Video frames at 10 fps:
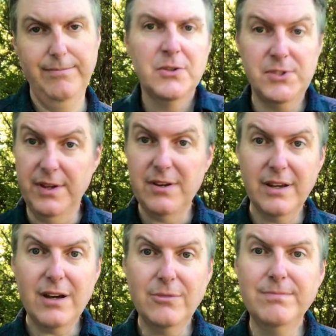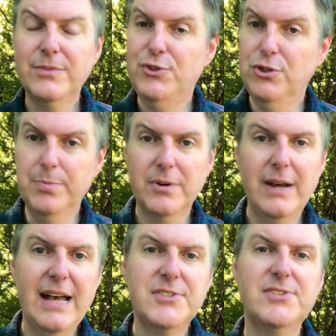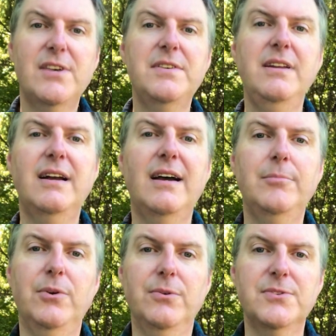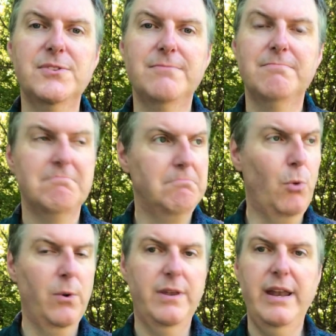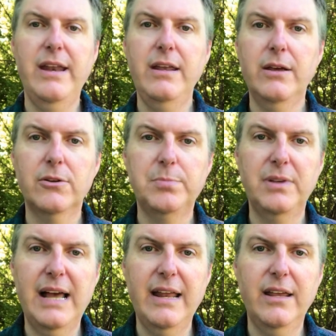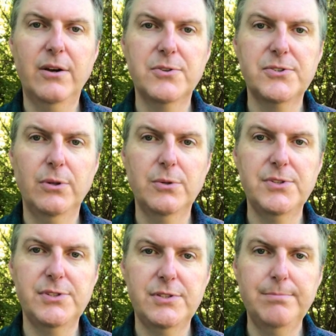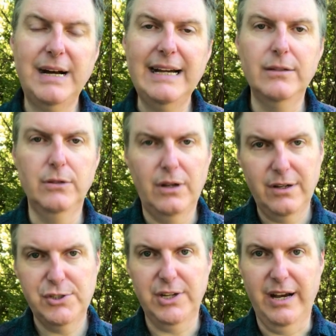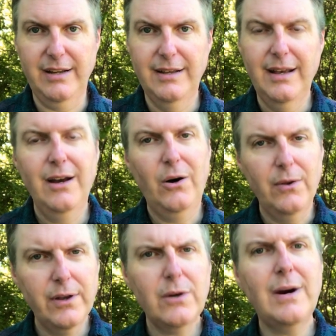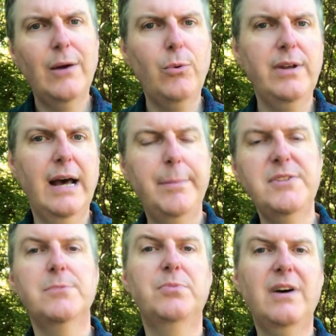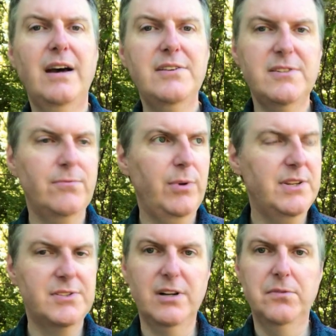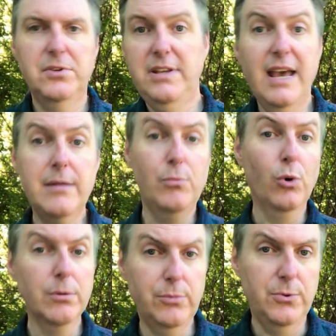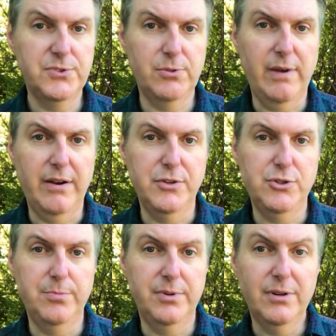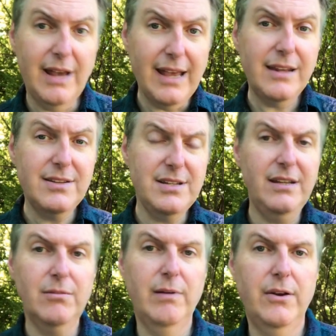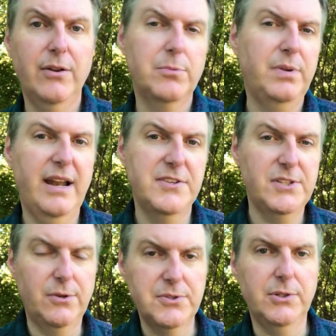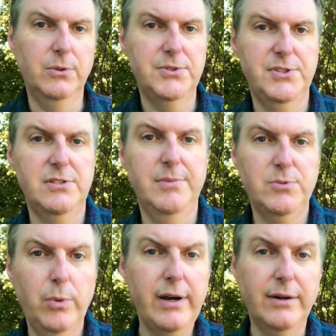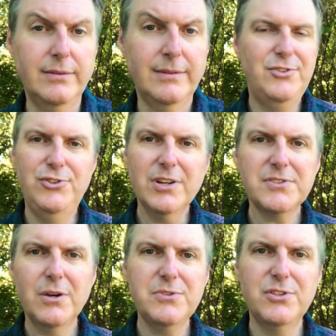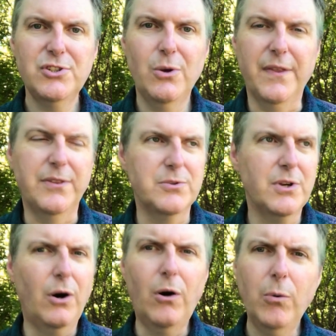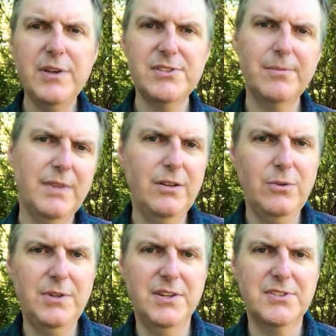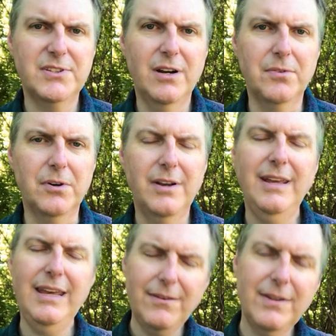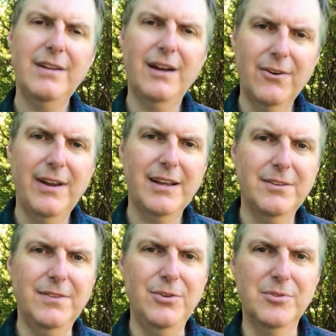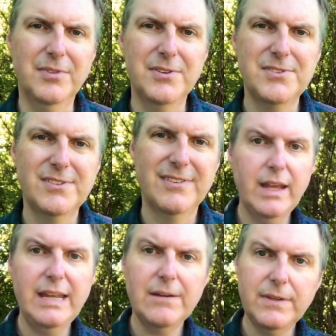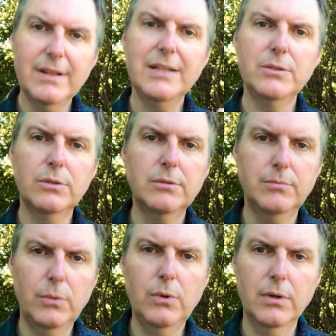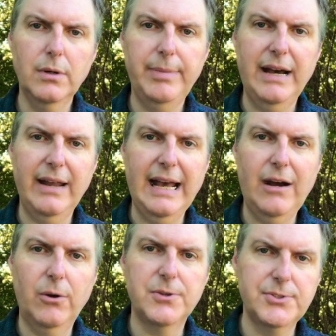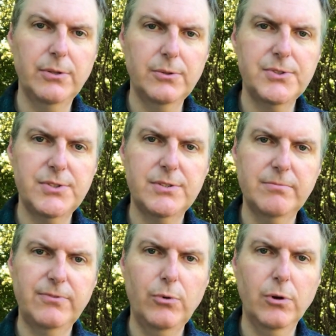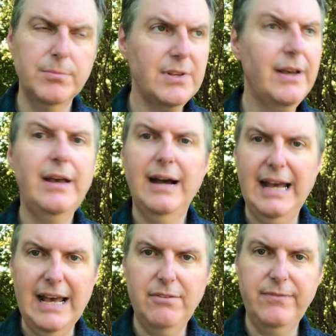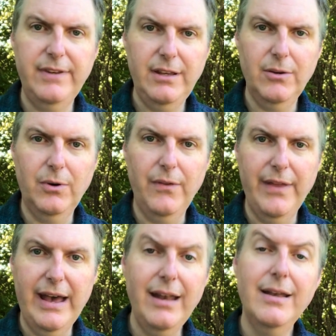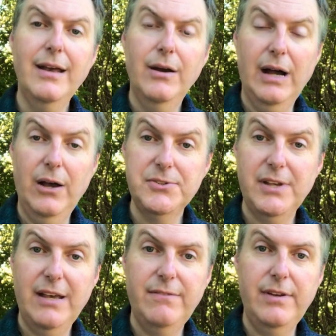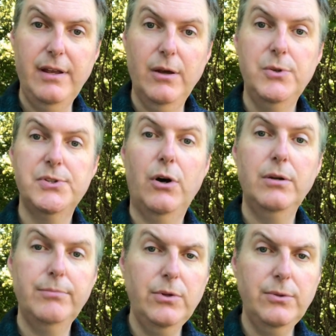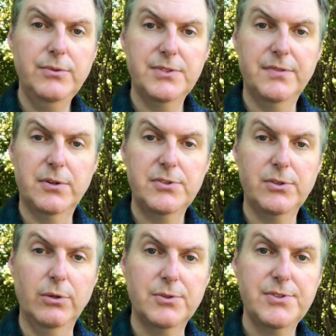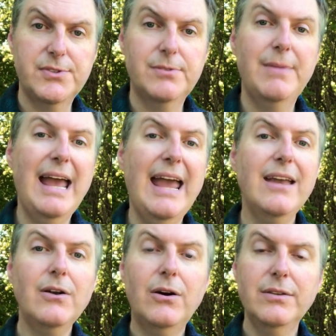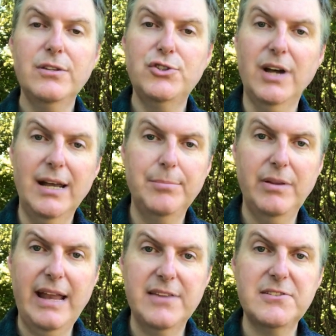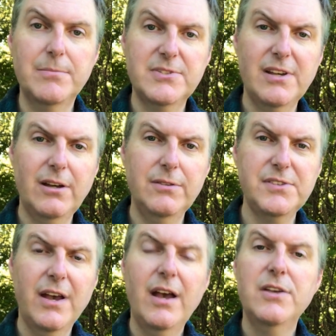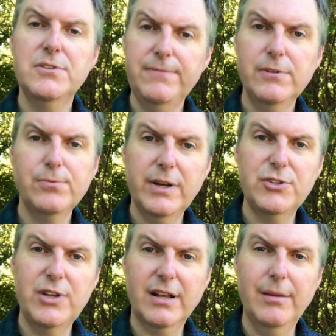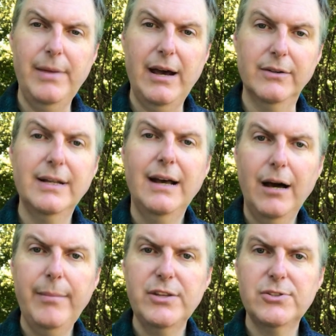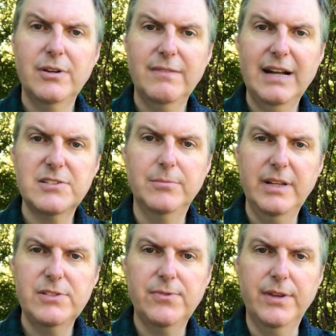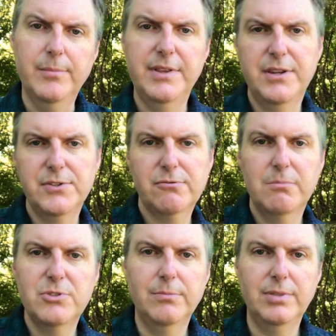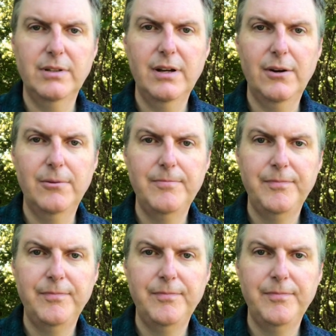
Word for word: So there you go. Jupiter has 79 moons, more than any other planet in our solar system by a long shot. Although I would not be surprised if we discovered yet more moons surrounding Jupiter and indeed around other planets in our solar system as well. Just goes to show that there's always something new to discover, even in our neck of the universe. Now, if you'd like to learn more about how our solar system formed, I have a video on that. I also have videos on moons of our solar system and on the giant planets themselves, so feel free to check them out. I'll make sure I've got some links for them in the description below.